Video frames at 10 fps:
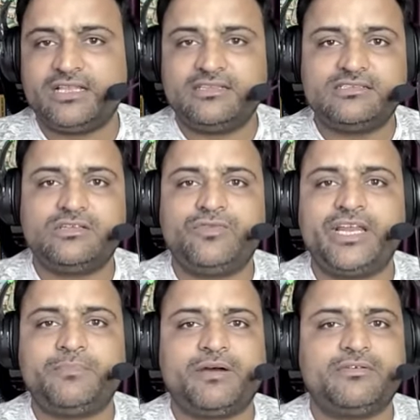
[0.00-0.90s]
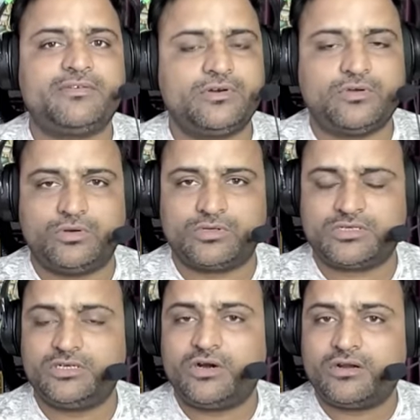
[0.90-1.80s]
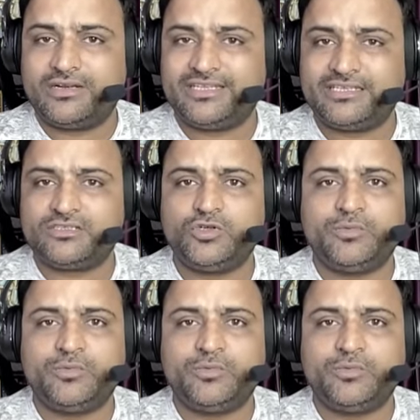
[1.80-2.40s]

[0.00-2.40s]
This is a very powerful course. Not only this,